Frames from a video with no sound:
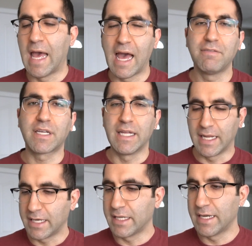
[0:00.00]
have a
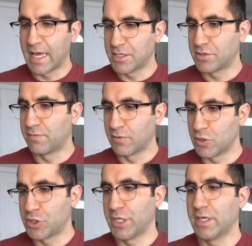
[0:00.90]
Canadian hedged
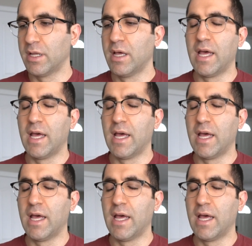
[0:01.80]
version,